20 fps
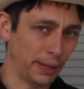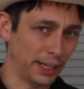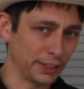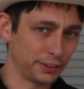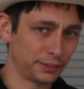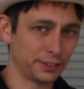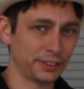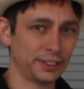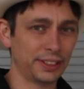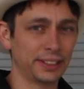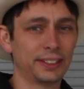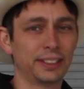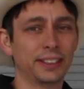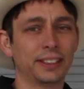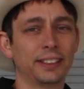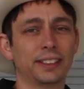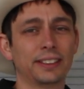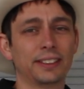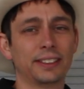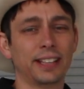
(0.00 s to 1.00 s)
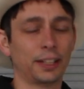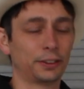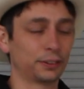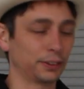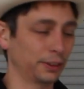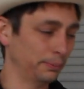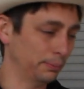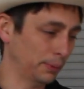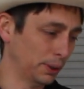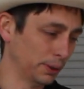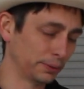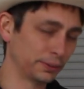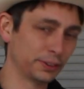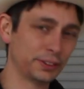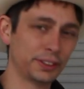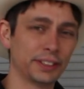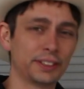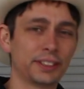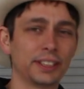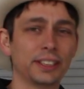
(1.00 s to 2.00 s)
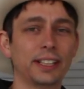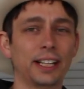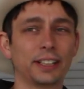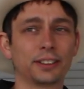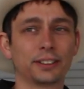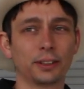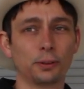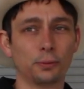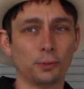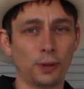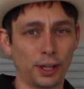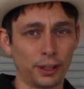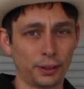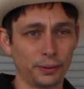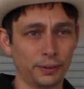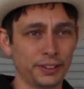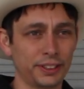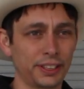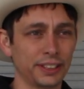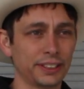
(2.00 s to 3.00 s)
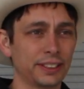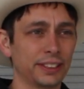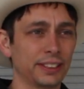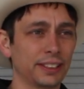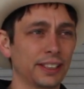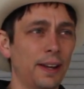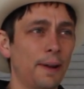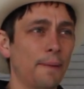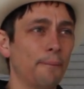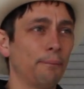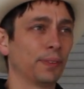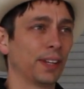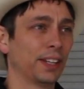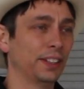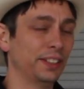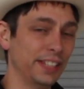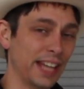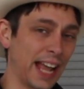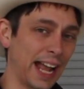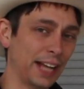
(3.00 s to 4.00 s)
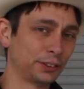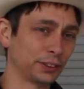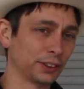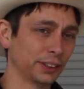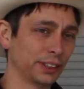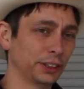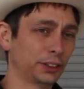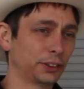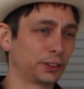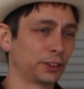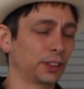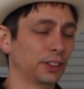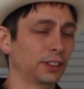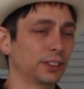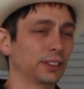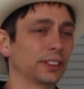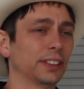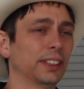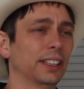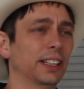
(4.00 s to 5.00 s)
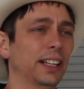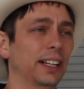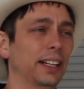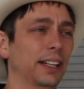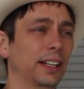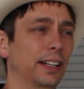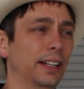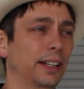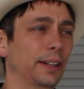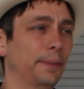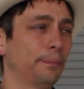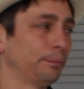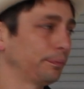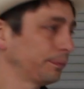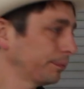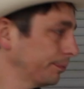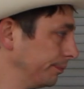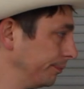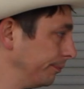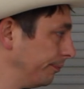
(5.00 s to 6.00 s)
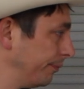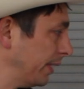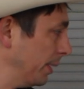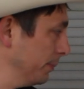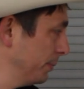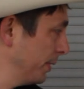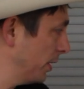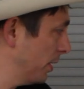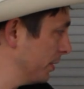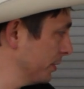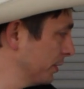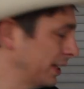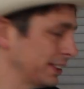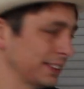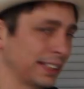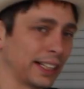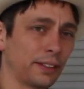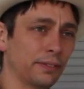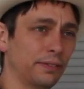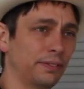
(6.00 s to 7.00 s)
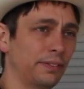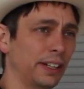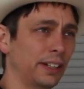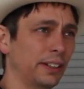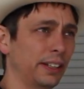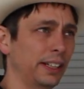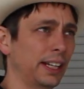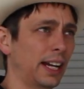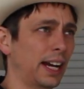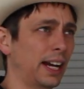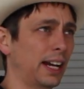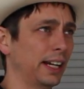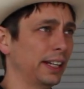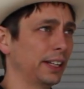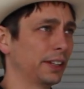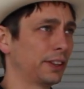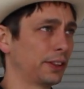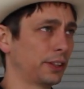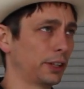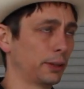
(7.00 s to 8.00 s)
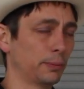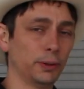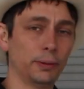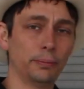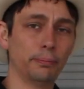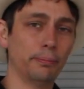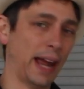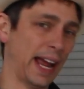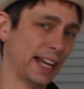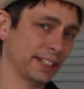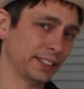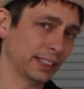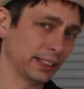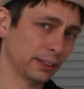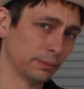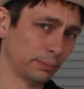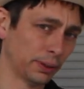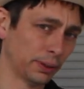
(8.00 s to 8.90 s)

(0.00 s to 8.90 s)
pest rust resistant, it's naturally mold resistant, naturally water resistant, naturally strong. Uh, but it also has like a very high thermal massing